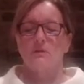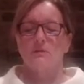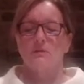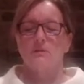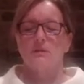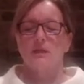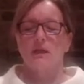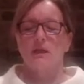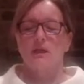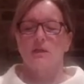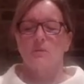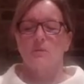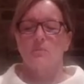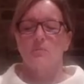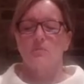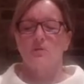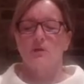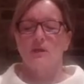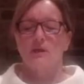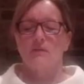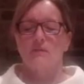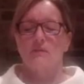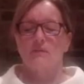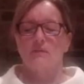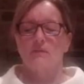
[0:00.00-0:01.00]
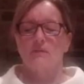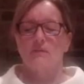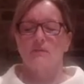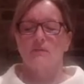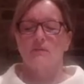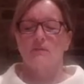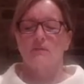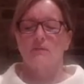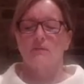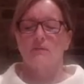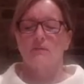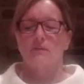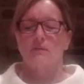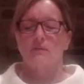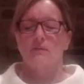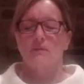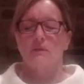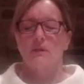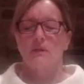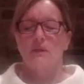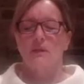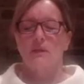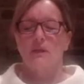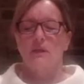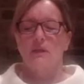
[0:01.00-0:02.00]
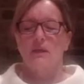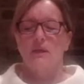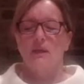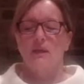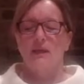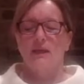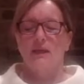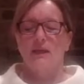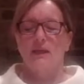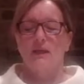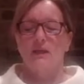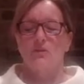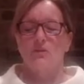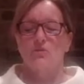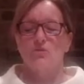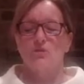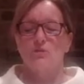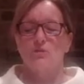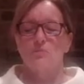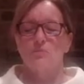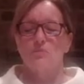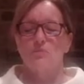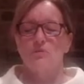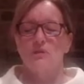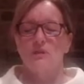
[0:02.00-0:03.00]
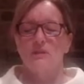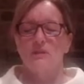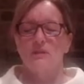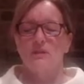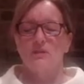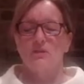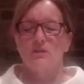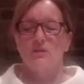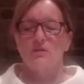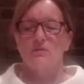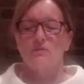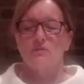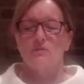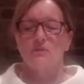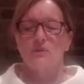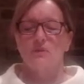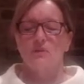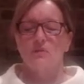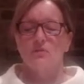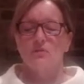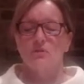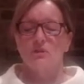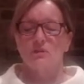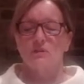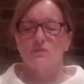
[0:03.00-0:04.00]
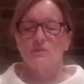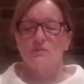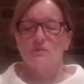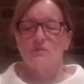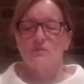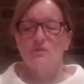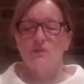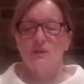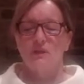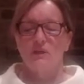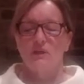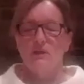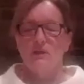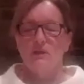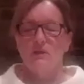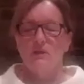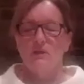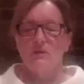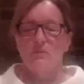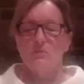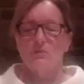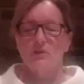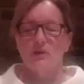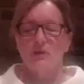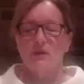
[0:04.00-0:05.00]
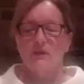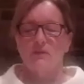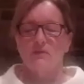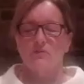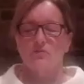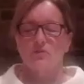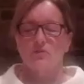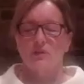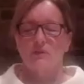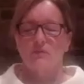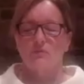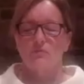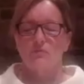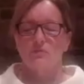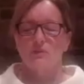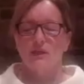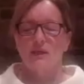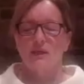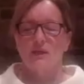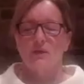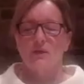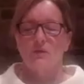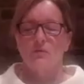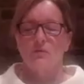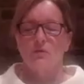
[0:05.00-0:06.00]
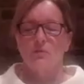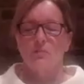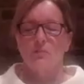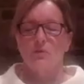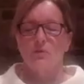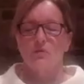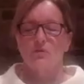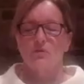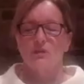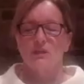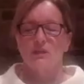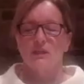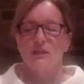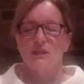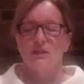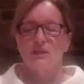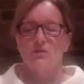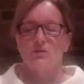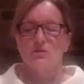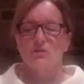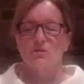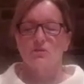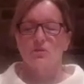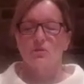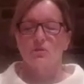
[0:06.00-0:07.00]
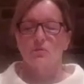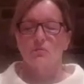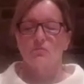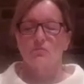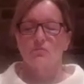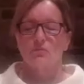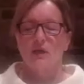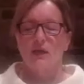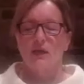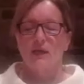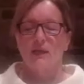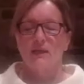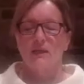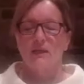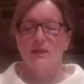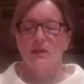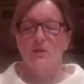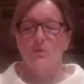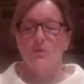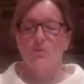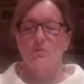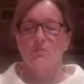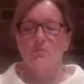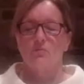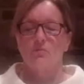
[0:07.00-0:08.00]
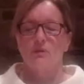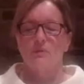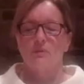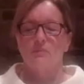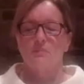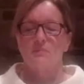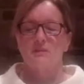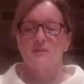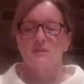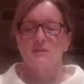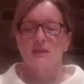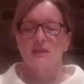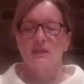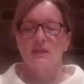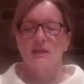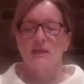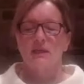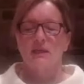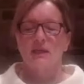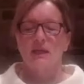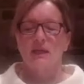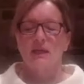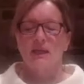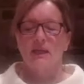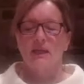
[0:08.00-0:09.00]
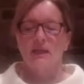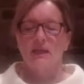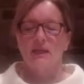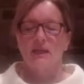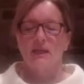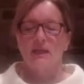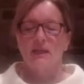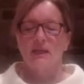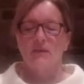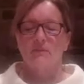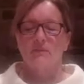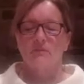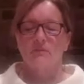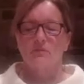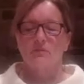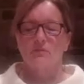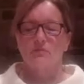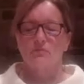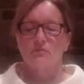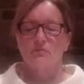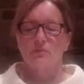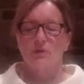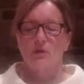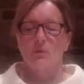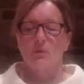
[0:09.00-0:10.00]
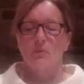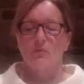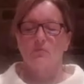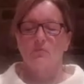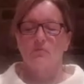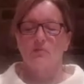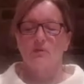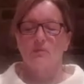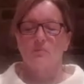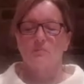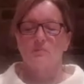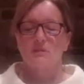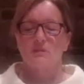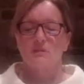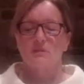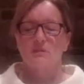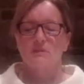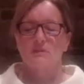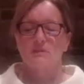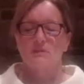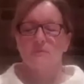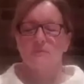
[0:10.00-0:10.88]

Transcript: Take a breath. And as you breathe in, just feel the breath travel down your body into your right lower ribs and left lower ribs.